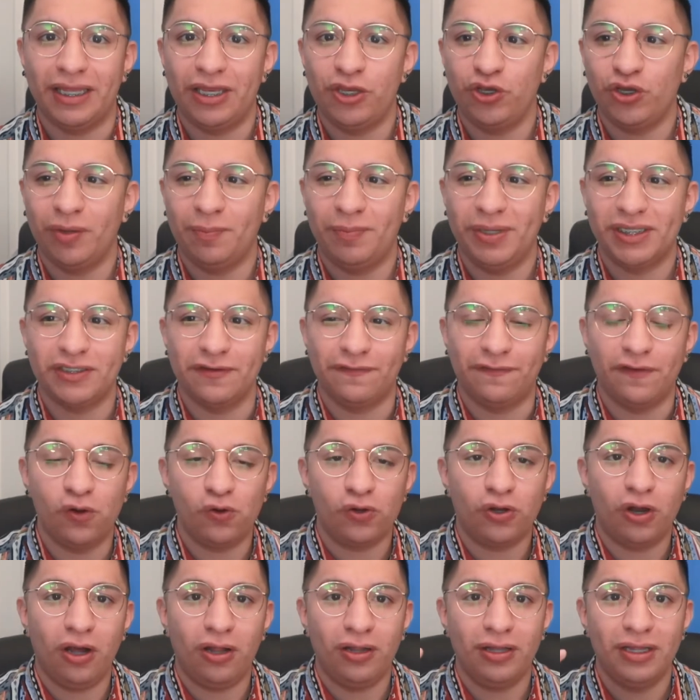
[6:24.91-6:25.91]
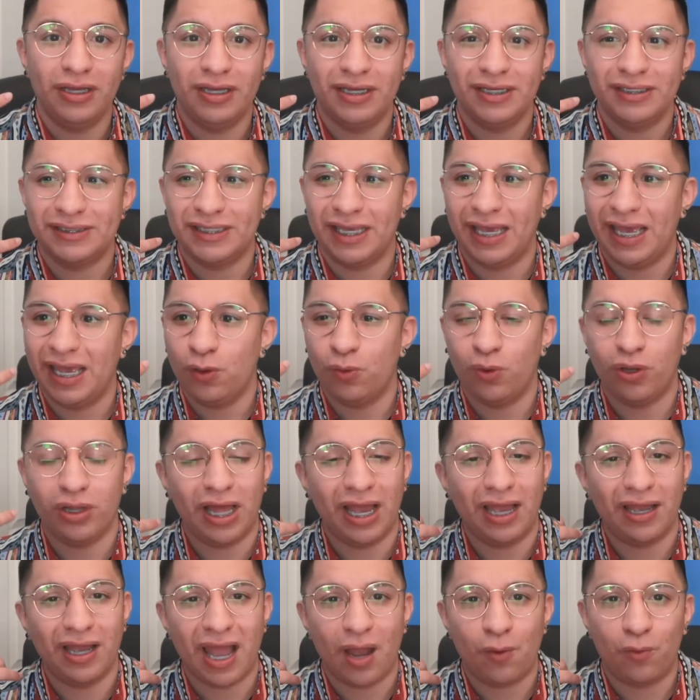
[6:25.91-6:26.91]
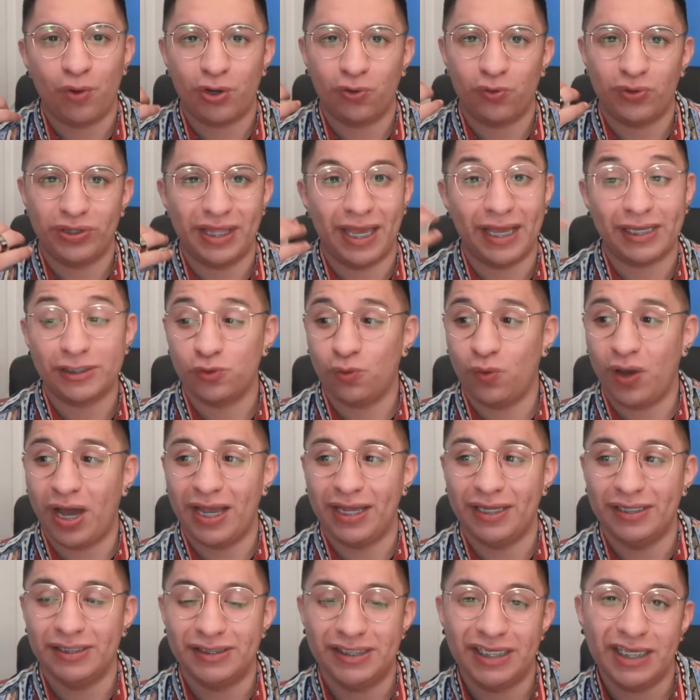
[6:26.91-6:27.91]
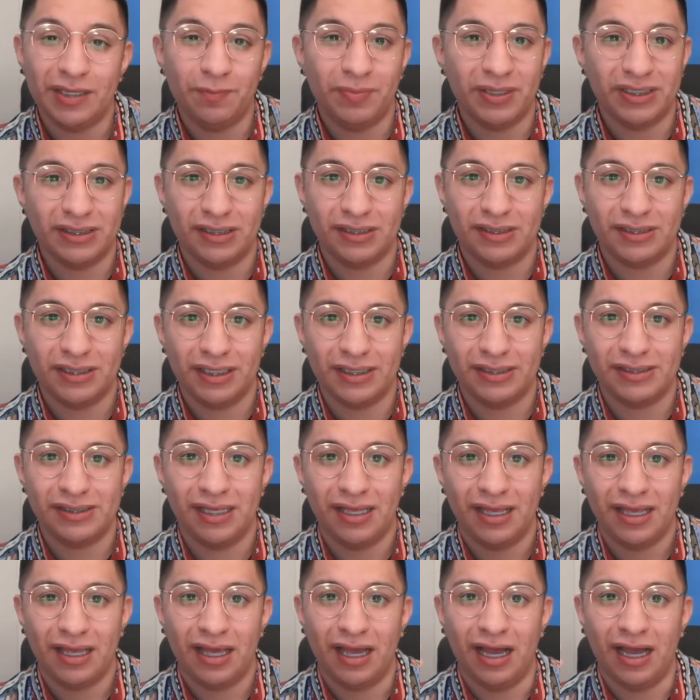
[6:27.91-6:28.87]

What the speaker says: Then you can pitch a phone call. Say, hey, well, I work with X, Y, and Z businesses.